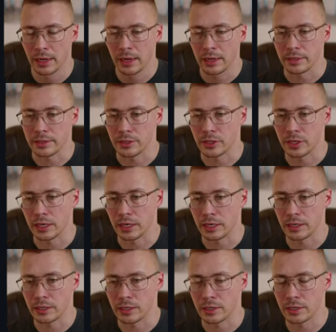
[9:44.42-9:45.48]
This
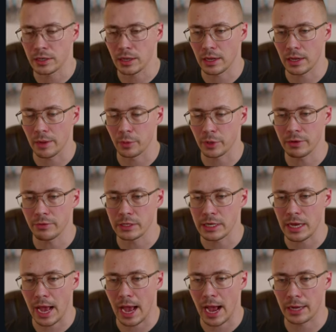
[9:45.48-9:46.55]
is, I believe it's
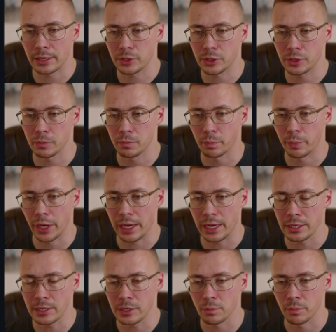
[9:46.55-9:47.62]

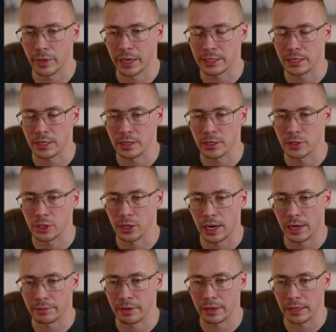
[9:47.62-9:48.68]
hash-based message
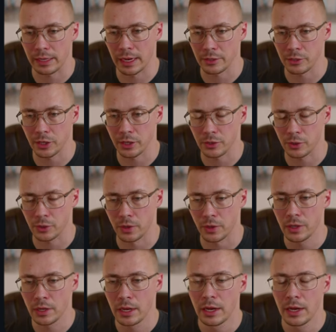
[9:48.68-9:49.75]
authentication
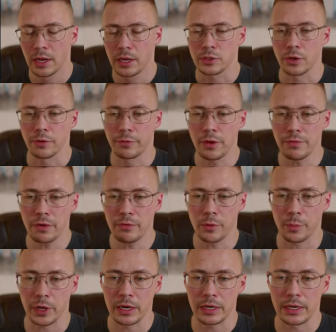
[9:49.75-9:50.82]
control. So if you've ever
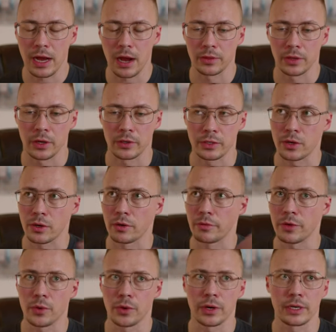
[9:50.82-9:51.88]
been to download, so if
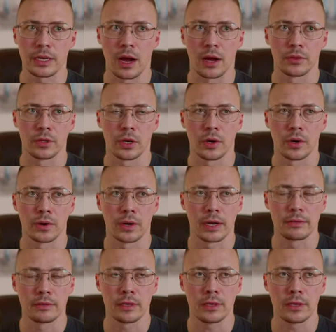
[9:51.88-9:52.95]
you were to download, I
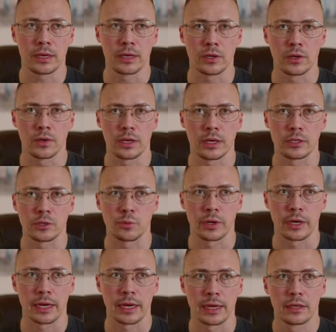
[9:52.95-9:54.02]
think you can do this
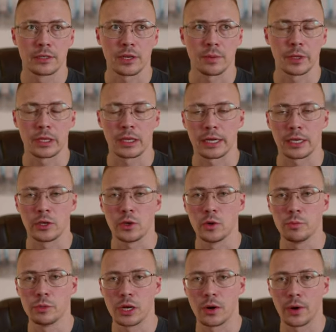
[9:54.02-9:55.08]
with something like
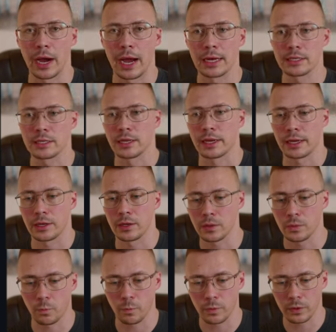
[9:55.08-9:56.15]
Qubes O S. Like,
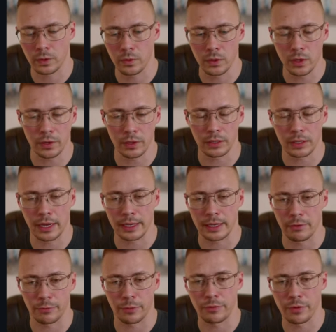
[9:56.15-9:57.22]
you know, that, like
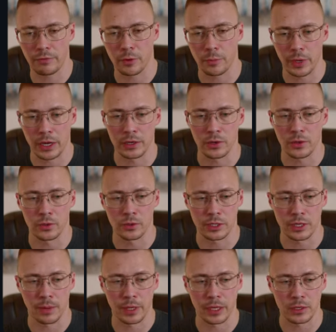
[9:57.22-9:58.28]
if you've ever been to
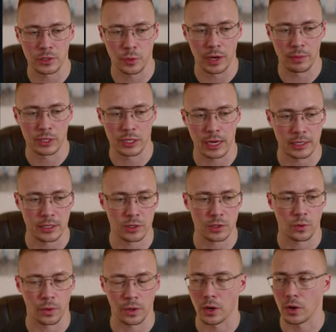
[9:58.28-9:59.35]
some of these websites
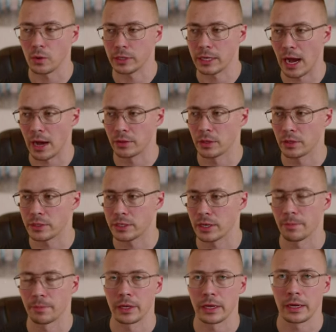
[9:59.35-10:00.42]
to go download
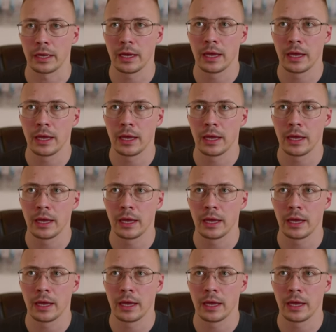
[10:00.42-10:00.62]
something,